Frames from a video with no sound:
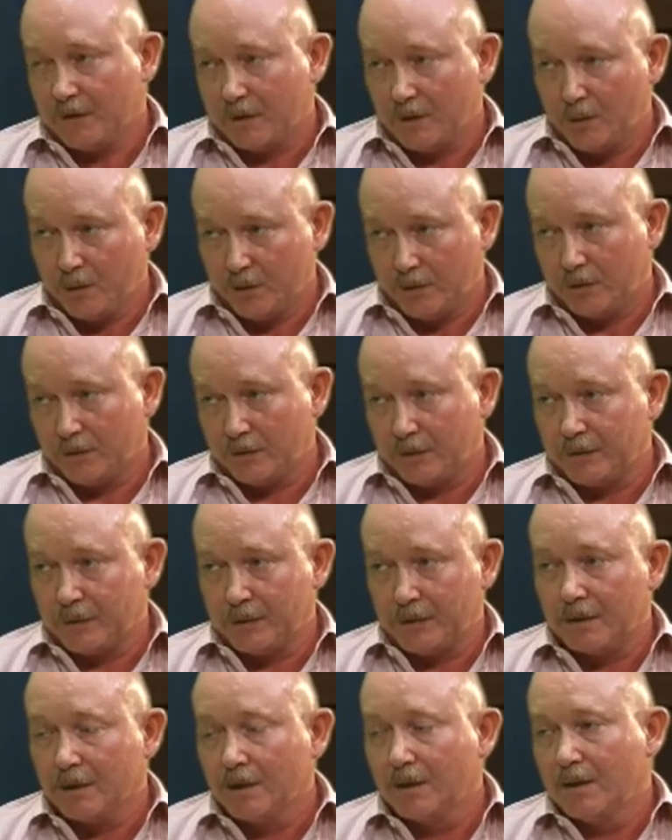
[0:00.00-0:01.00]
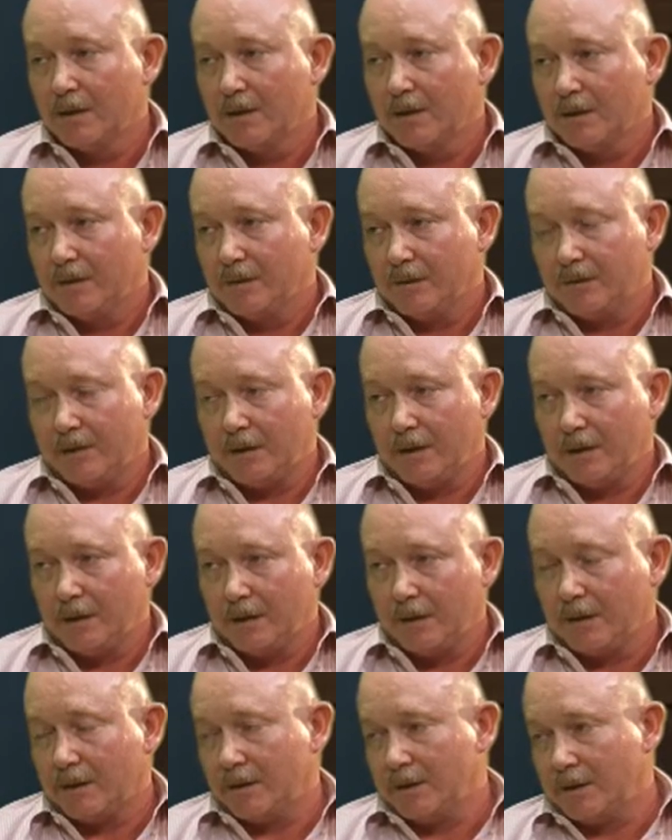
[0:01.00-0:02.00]
important that
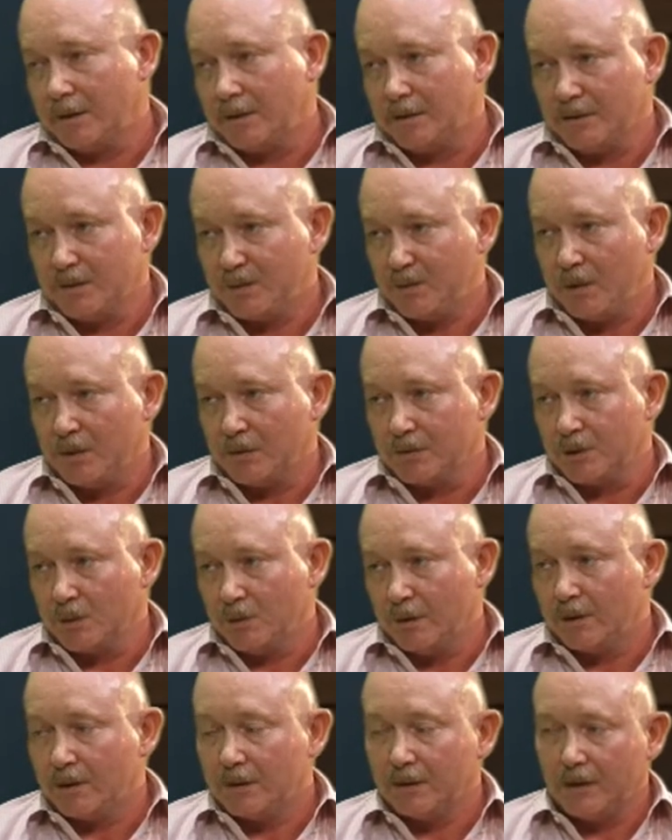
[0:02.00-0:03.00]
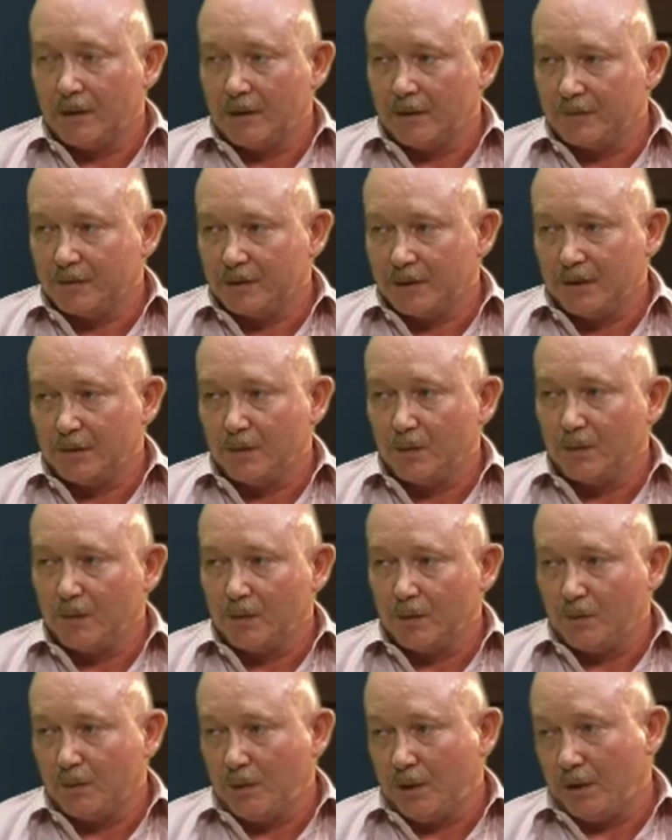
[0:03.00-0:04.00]
the client responds quickly. They have
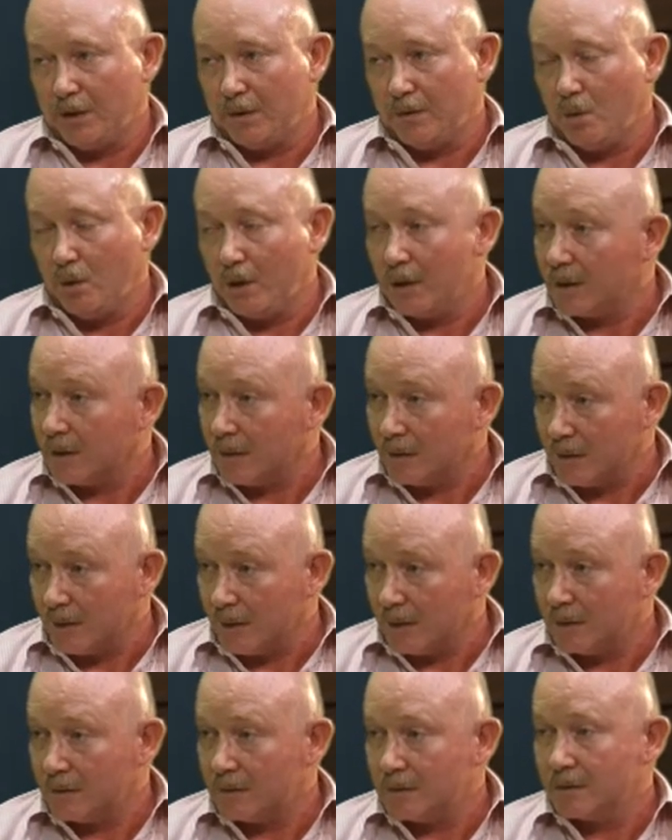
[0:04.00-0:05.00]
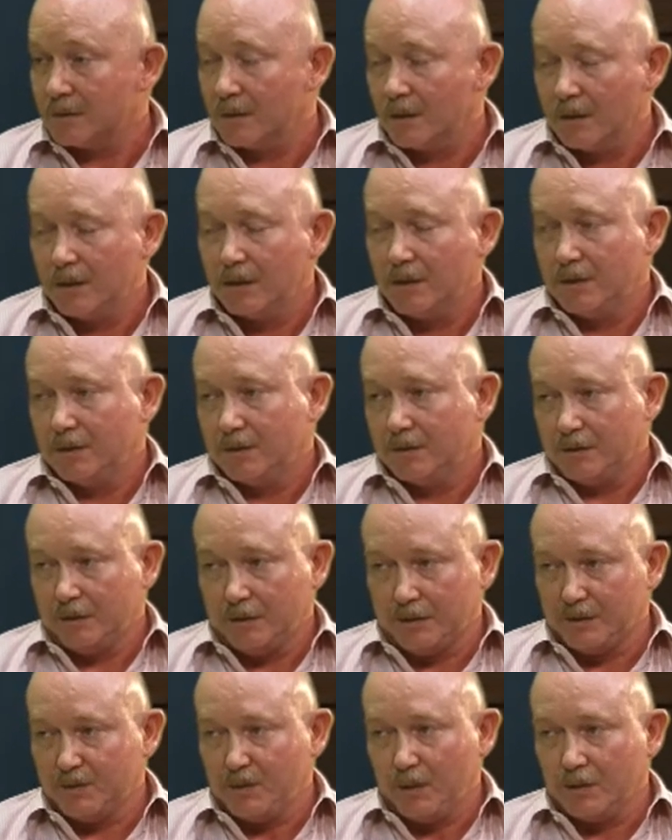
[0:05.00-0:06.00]
10 working days to
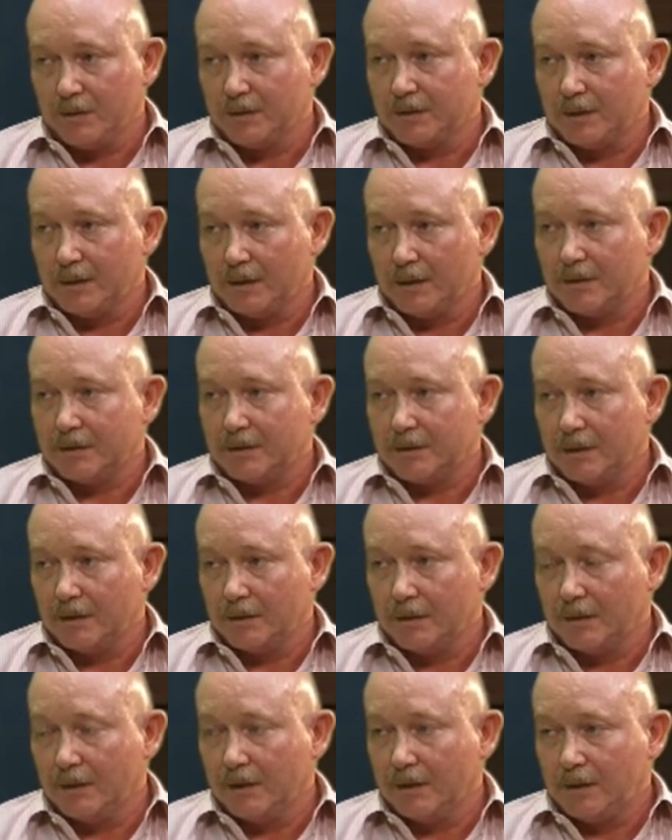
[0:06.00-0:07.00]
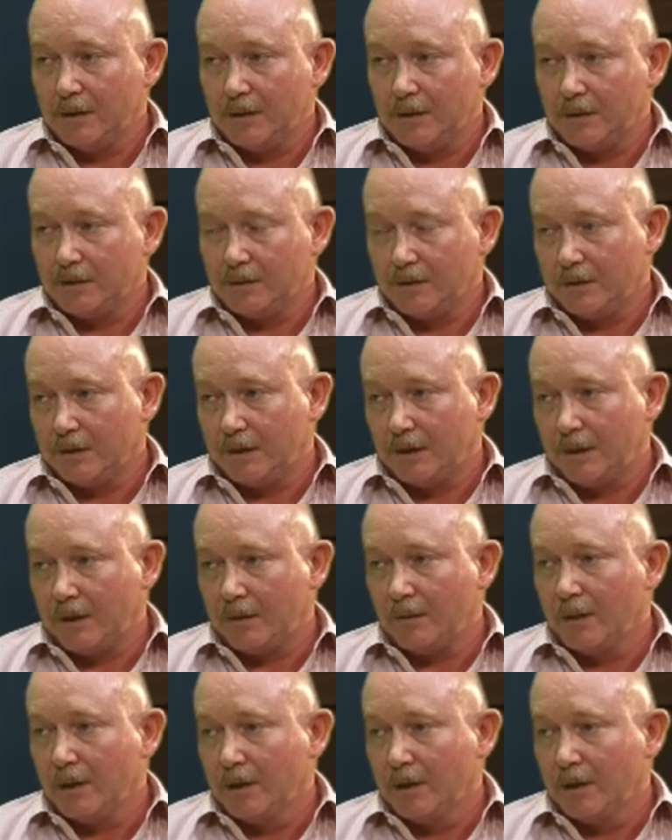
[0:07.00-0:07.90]
respond to that initial claim.